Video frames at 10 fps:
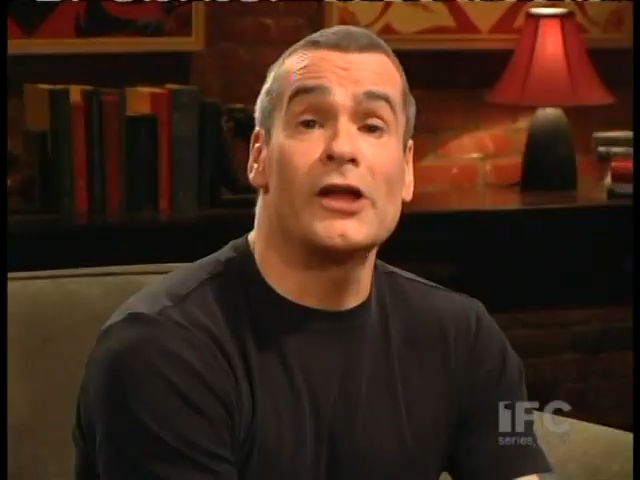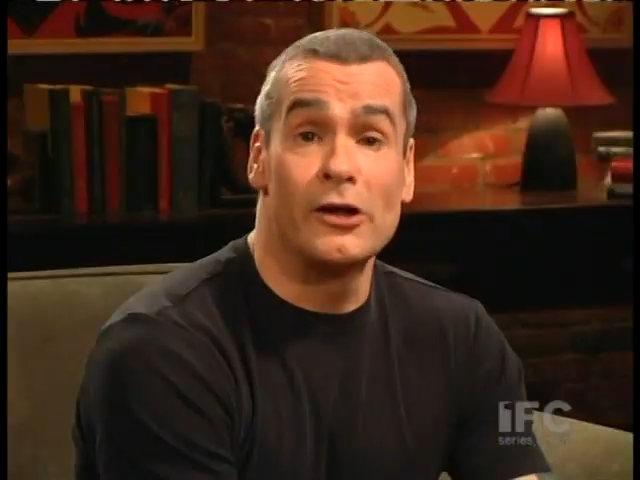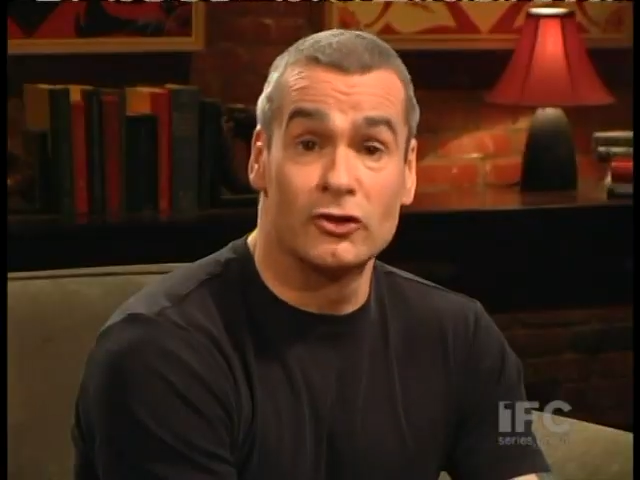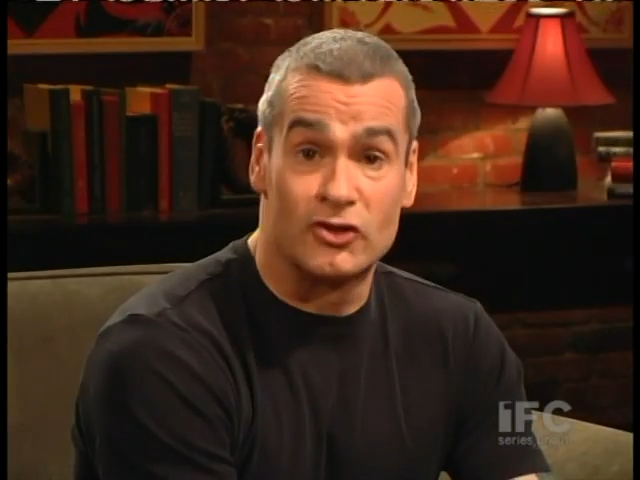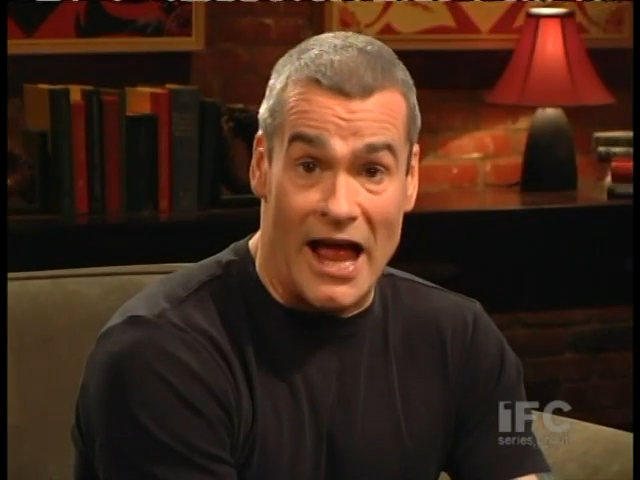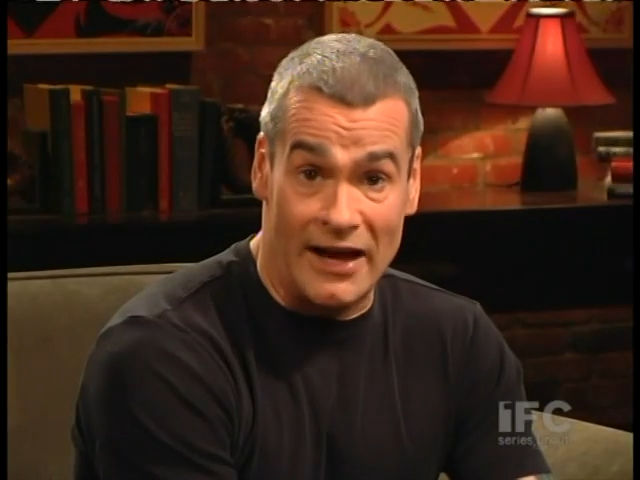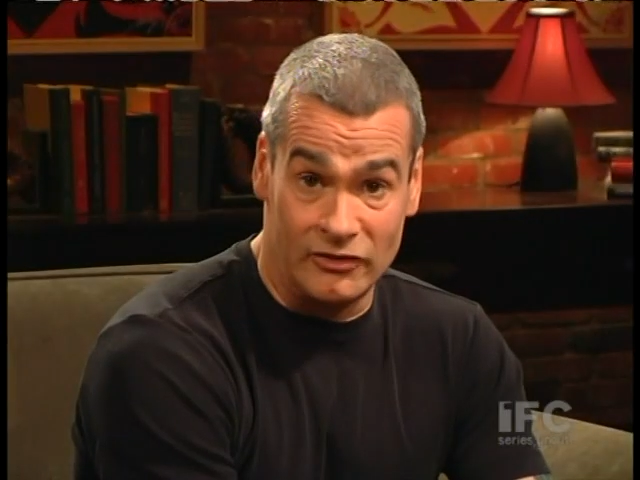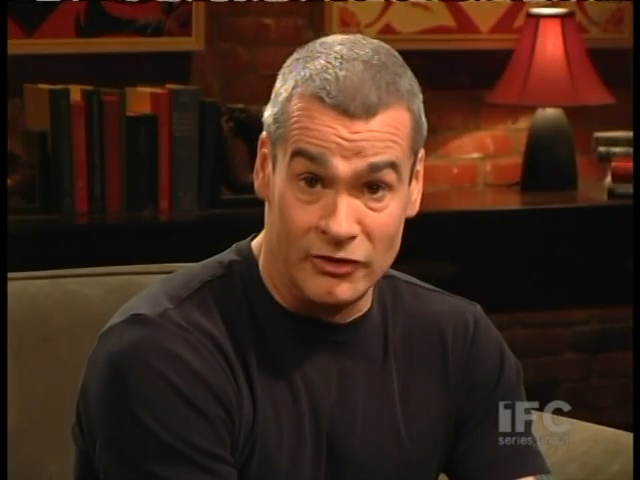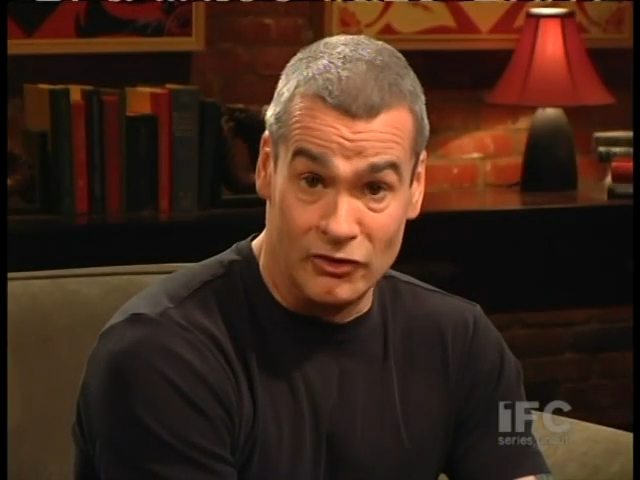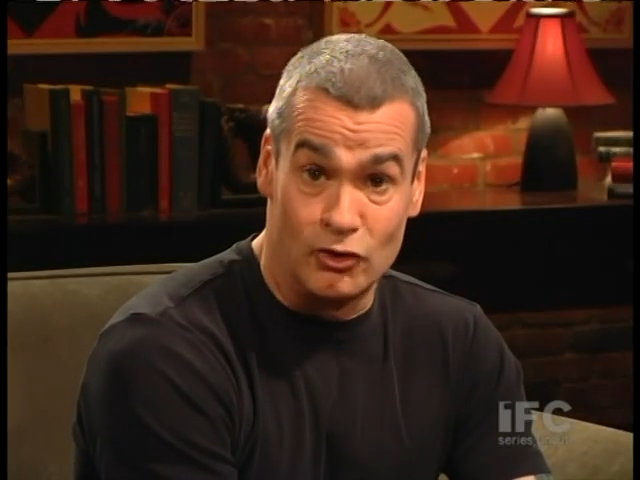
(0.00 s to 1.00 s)
L.
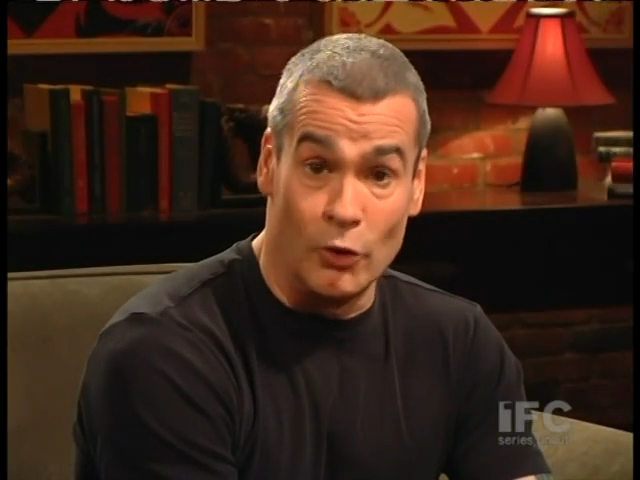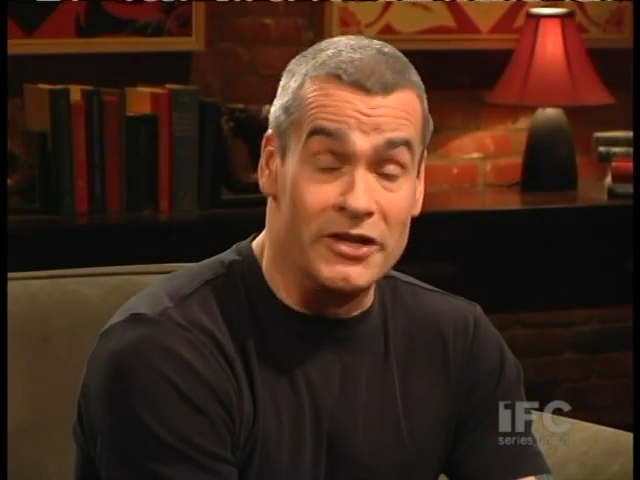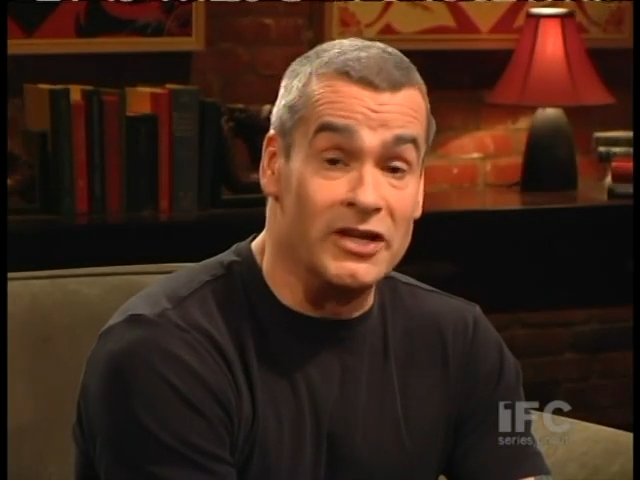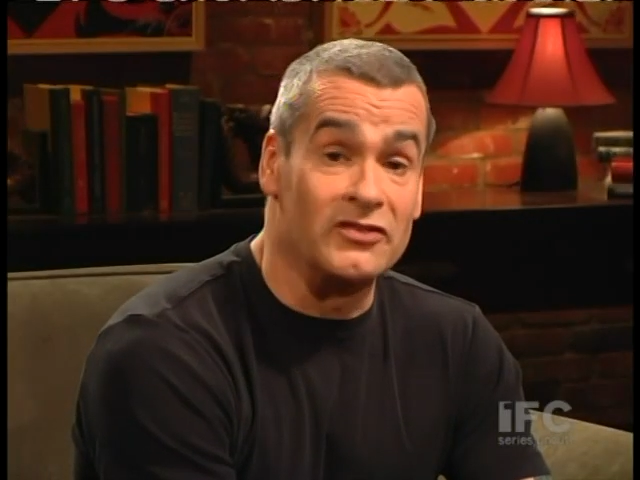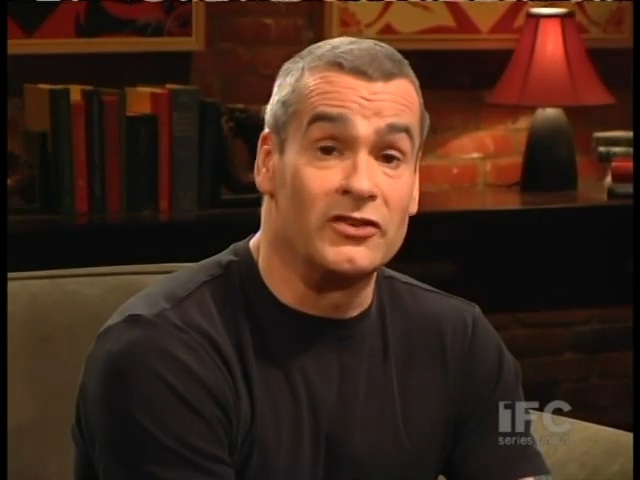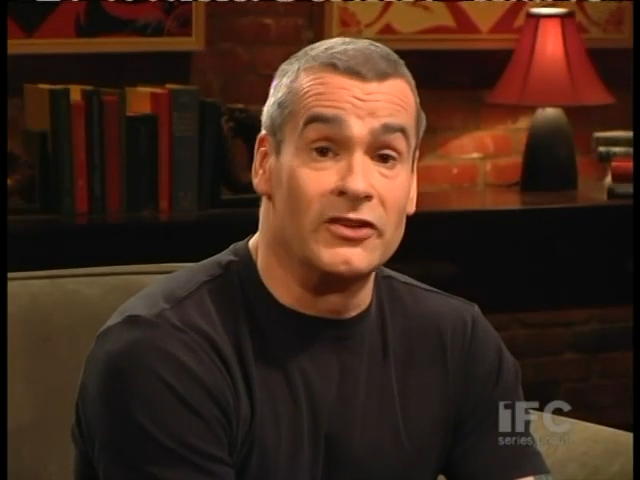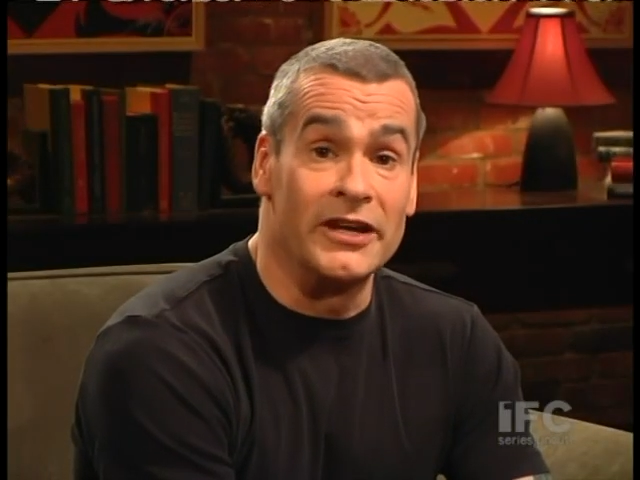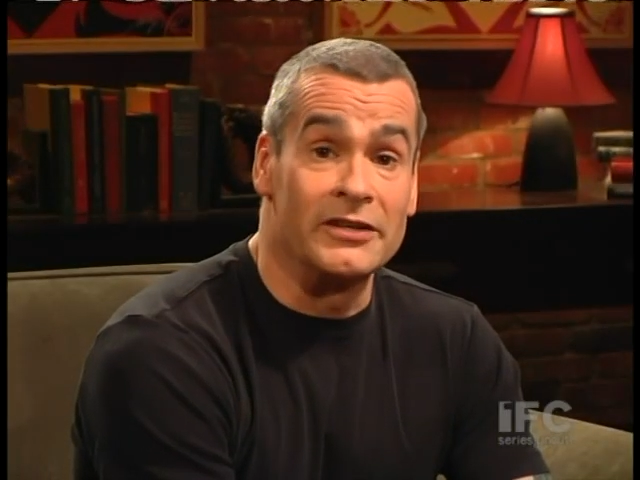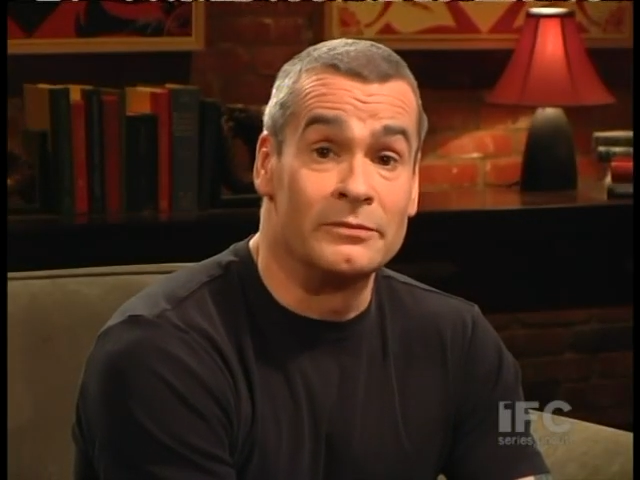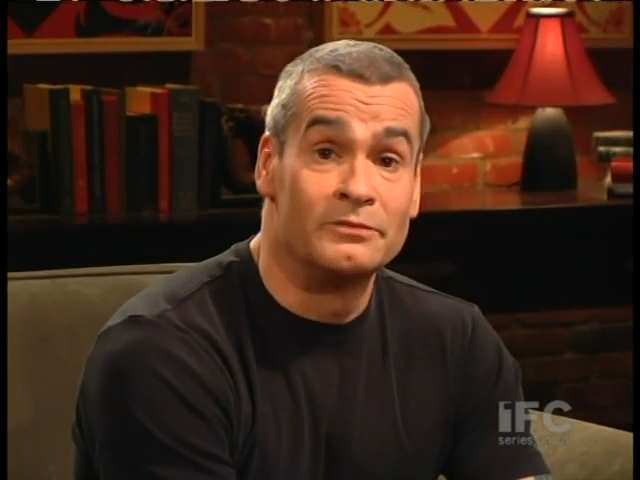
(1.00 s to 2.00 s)
Jackson is joining us
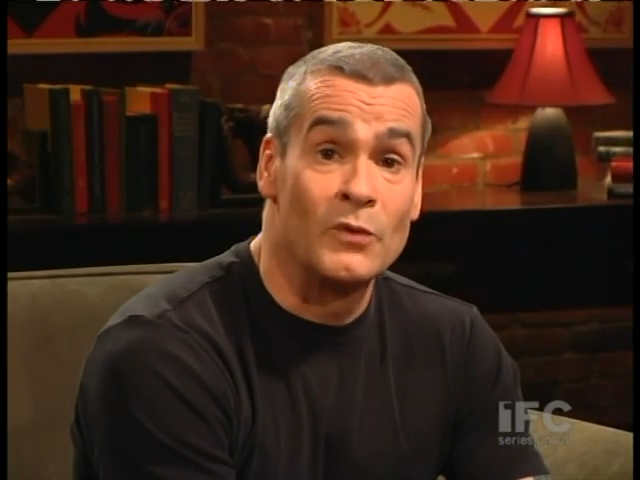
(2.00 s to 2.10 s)
tonight.